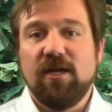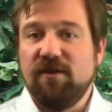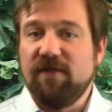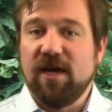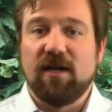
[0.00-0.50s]

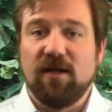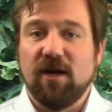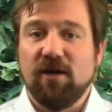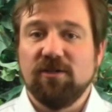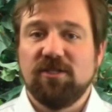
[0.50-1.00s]
You've got a
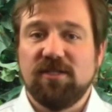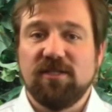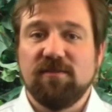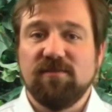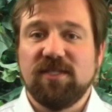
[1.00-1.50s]
large
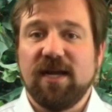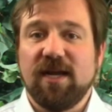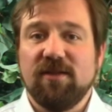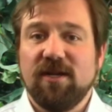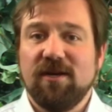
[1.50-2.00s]
system sitting
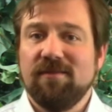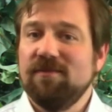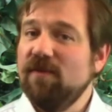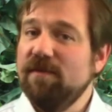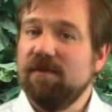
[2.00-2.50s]
out there.
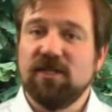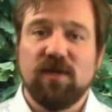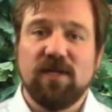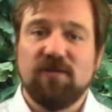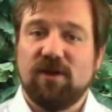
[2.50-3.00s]
We might as
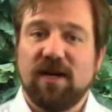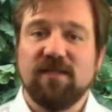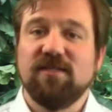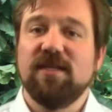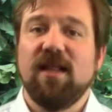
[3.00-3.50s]
well try to
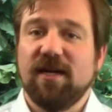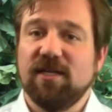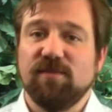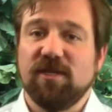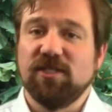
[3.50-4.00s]

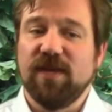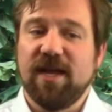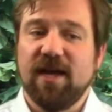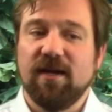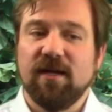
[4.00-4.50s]
consolidate as much as we
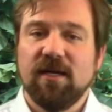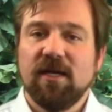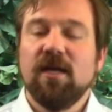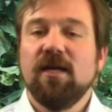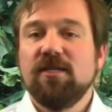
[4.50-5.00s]
can.
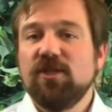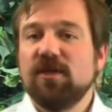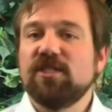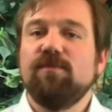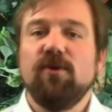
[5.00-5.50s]

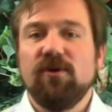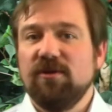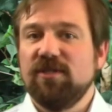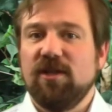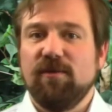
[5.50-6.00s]
So explore
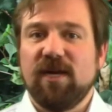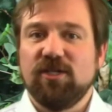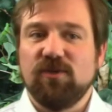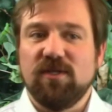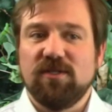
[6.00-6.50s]
those other
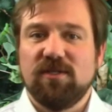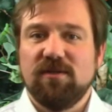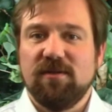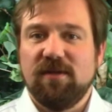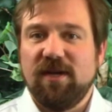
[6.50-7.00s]
modules.
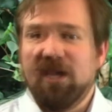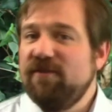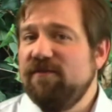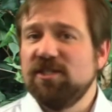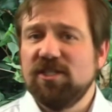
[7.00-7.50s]
Even
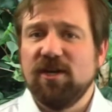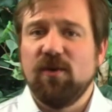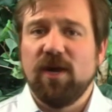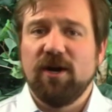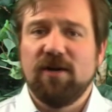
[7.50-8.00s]
if you just
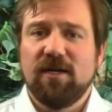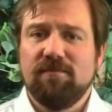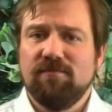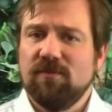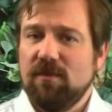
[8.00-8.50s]
inquire on
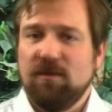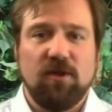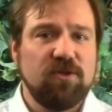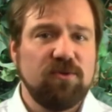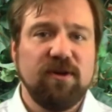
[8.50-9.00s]
them,
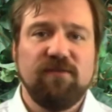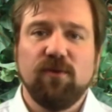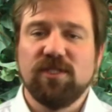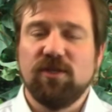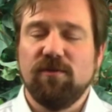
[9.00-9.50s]
look through
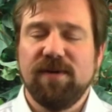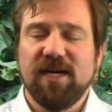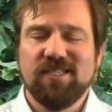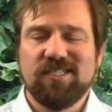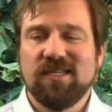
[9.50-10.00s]
Infor's
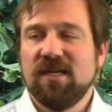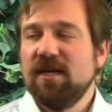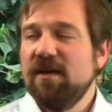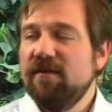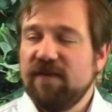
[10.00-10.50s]
homepage,
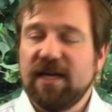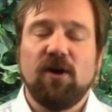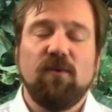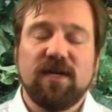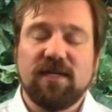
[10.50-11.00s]
find
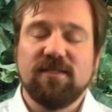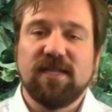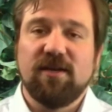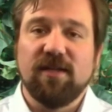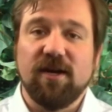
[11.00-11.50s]
out what else
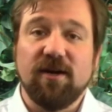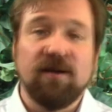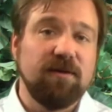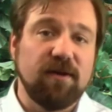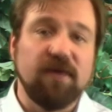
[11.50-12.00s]
is out there.
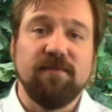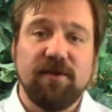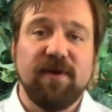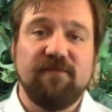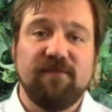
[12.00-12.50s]

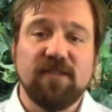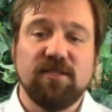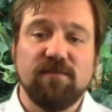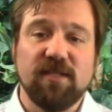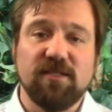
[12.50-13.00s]
You might find
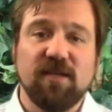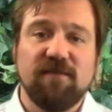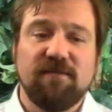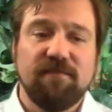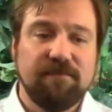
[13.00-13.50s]
some nice
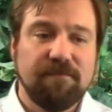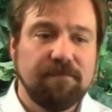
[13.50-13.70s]
stuff.